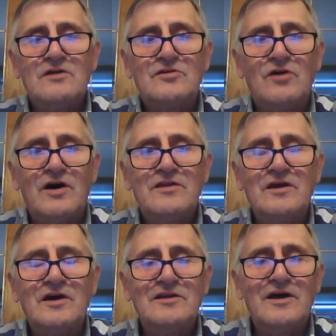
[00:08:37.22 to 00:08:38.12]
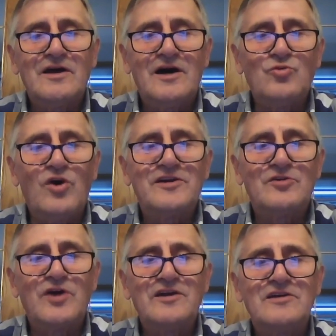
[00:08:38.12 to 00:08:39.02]
So I think I'd want a
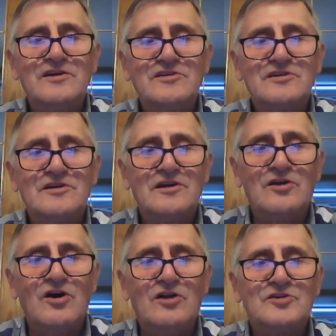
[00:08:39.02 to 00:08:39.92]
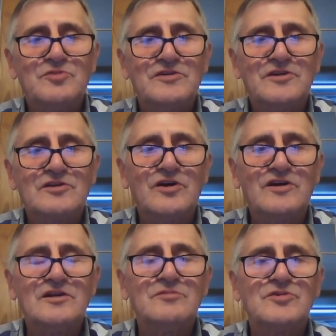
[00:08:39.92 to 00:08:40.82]
recognition, an acknowledgement that
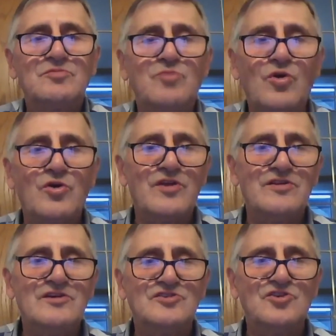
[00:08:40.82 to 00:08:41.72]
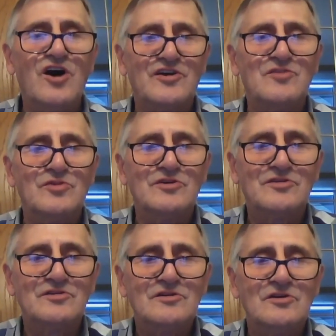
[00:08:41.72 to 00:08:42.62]
curriculum is more than these
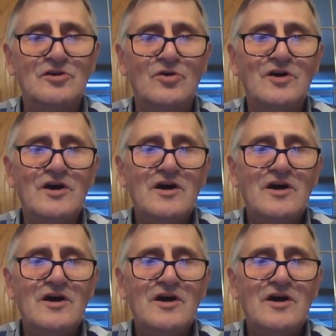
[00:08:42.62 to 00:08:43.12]
documents, you know,